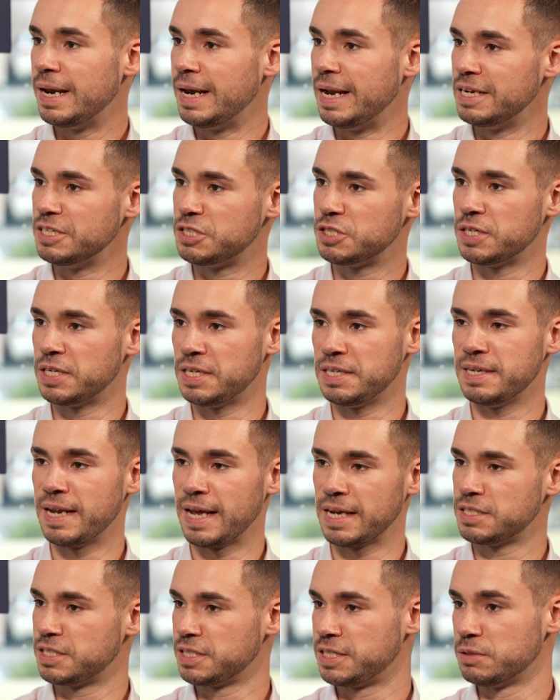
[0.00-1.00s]
literally
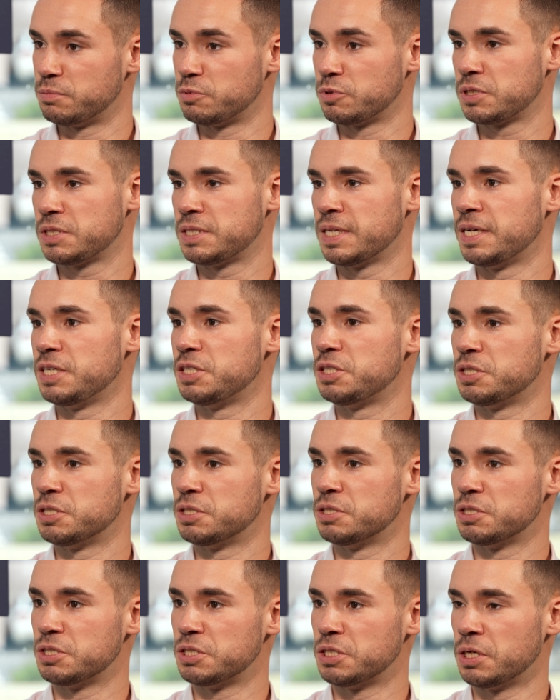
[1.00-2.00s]
next to Kidbrooke
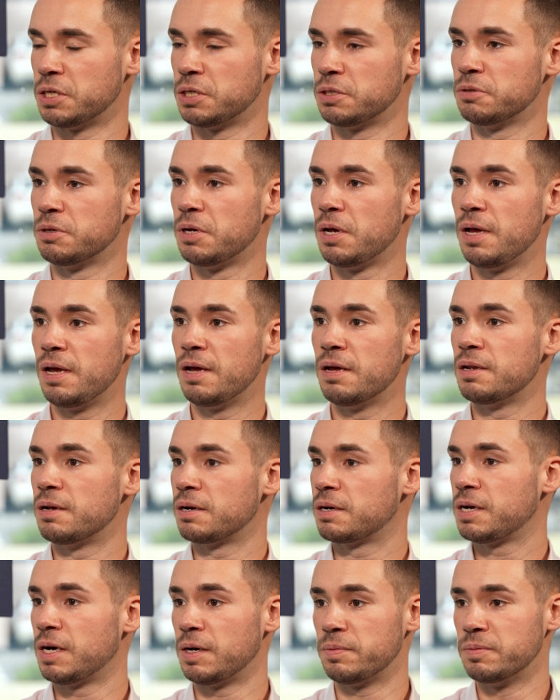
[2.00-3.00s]
Station. So mm.
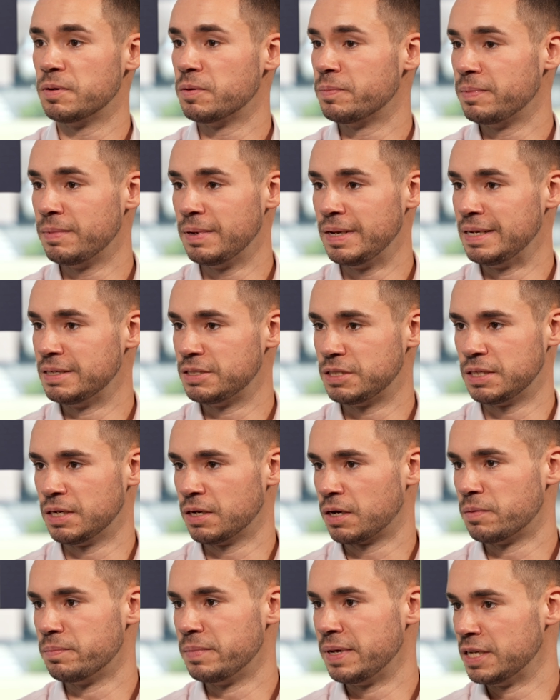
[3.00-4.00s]
a couple of, literally
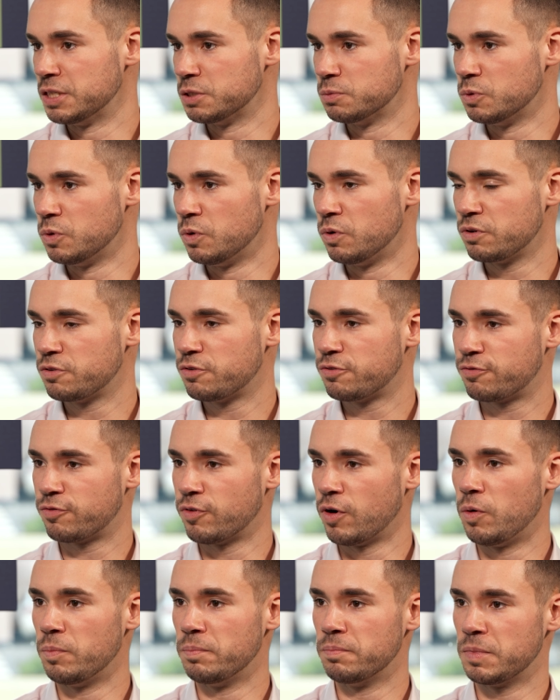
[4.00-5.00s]
like a minute's walk
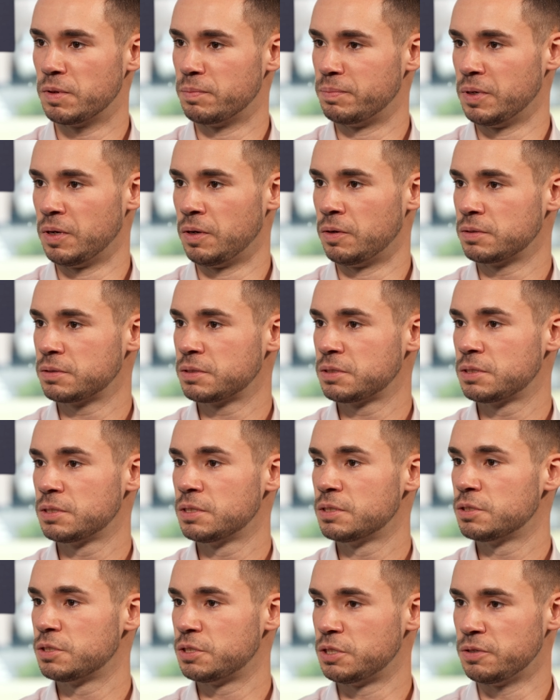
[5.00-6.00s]
from the blocks
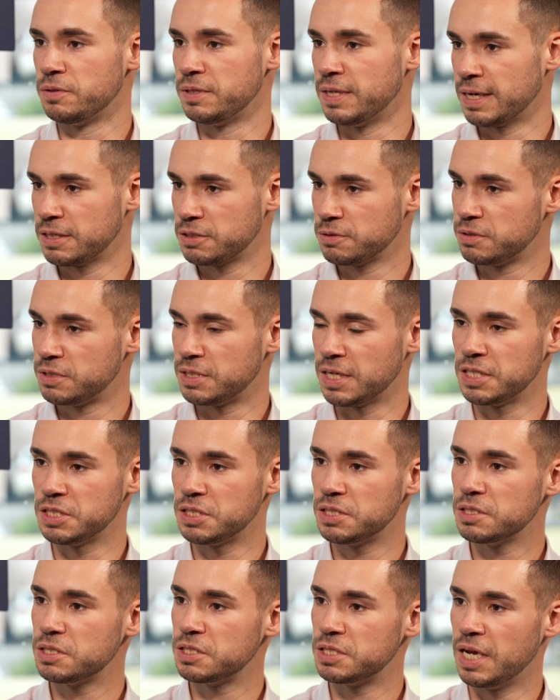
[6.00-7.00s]
to the actual
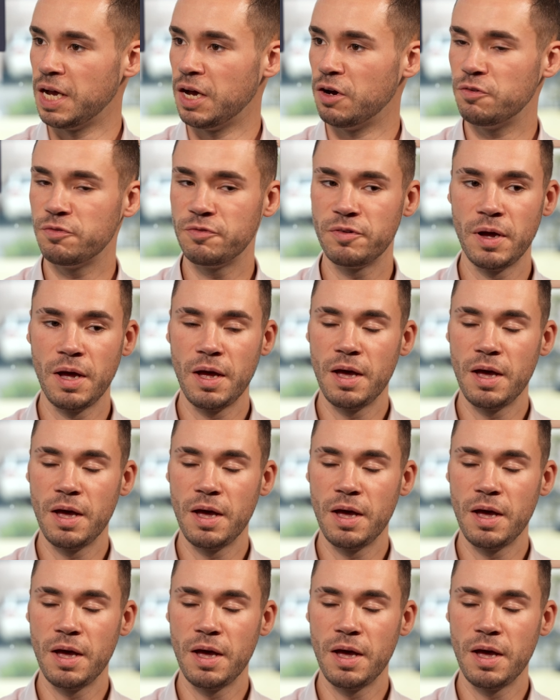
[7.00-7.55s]
station itself.